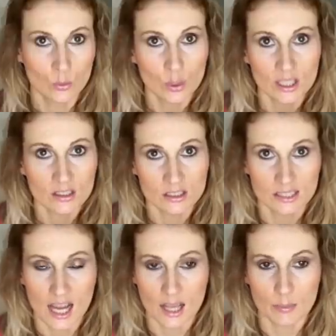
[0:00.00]
in winter
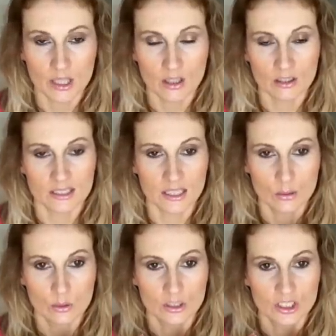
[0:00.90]
time, because
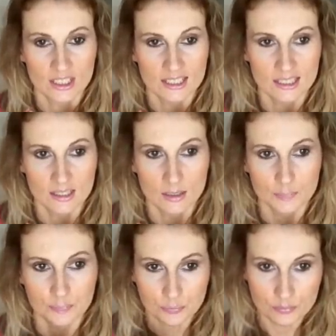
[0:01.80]
it will just
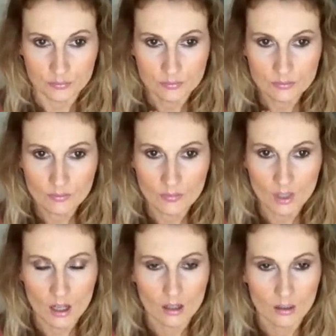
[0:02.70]
um,
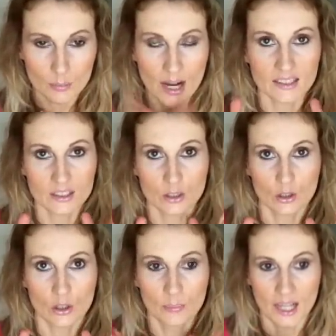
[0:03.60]
uh, brighten
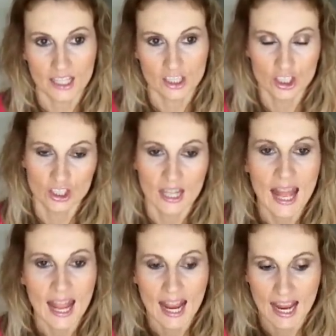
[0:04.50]
your complexion
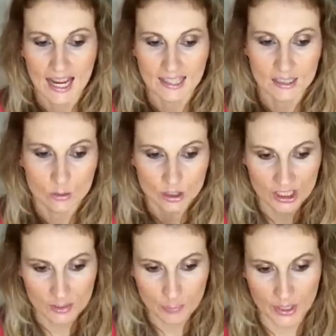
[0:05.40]
and it
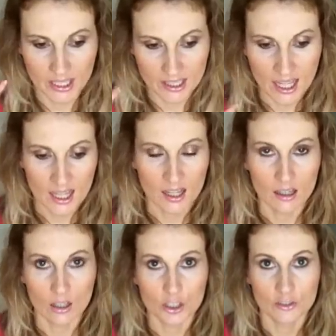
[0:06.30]
will just bring
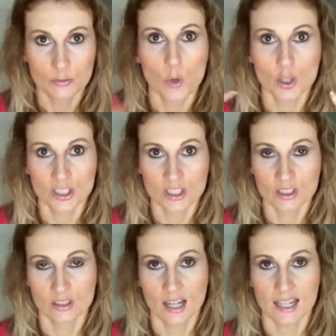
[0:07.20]
a lot of
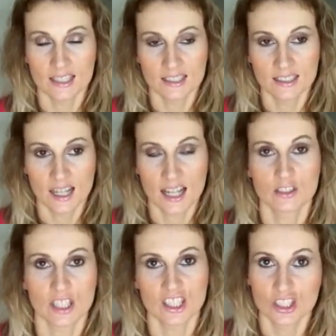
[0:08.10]
moisture and uh,
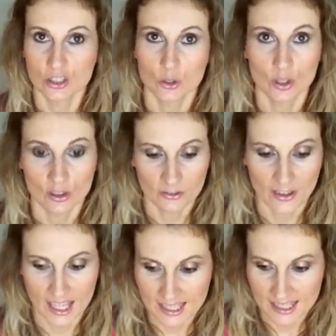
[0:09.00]
hydration to your
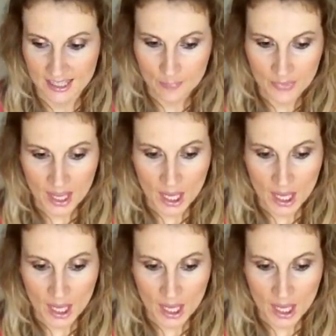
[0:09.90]
face.